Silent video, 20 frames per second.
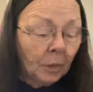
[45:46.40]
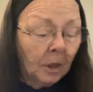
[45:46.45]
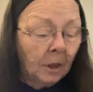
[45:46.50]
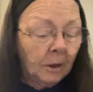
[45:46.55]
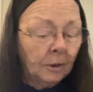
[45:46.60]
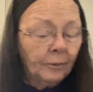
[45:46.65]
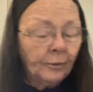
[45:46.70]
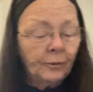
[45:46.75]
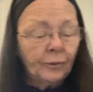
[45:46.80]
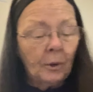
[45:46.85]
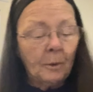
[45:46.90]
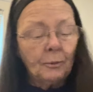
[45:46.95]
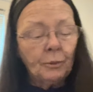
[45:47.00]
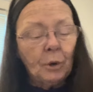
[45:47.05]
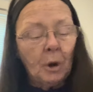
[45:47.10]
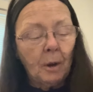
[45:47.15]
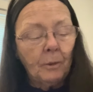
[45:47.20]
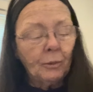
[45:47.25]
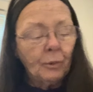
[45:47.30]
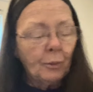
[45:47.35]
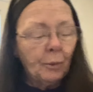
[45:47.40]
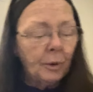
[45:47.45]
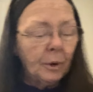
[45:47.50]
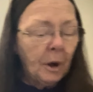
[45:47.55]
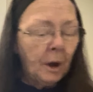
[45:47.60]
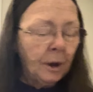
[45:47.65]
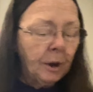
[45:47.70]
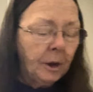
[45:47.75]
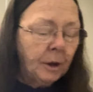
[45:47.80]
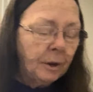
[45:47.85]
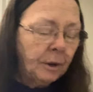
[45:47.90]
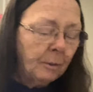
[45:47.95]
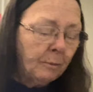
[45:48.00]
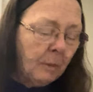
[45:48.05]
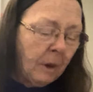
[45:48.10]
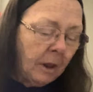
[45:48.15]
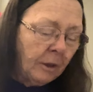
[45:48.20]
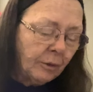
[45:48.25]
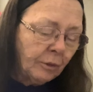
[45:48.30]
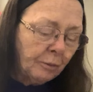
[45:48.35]
And sometimes when I eat, it
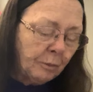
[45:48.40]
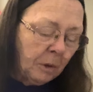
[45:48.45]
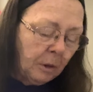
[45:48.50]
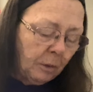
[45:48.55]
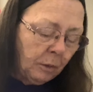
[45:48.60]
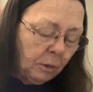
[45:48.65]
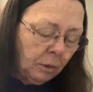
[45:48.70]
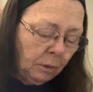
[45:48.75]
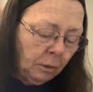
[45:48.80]
makes me,